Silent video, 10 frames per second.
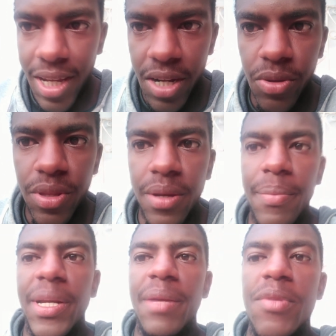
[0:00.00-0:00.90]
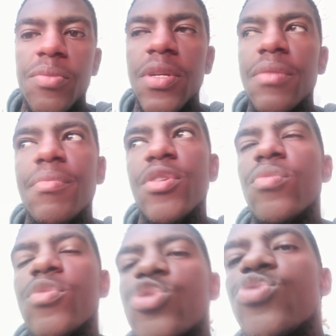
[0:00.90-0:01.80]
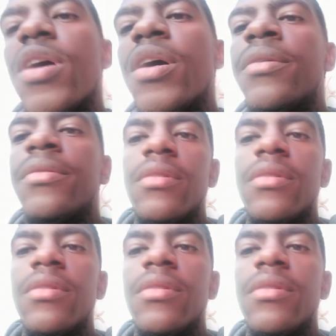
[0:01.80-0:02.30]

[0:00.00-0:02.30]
Hello there, my name is Metamed Thomas Truma.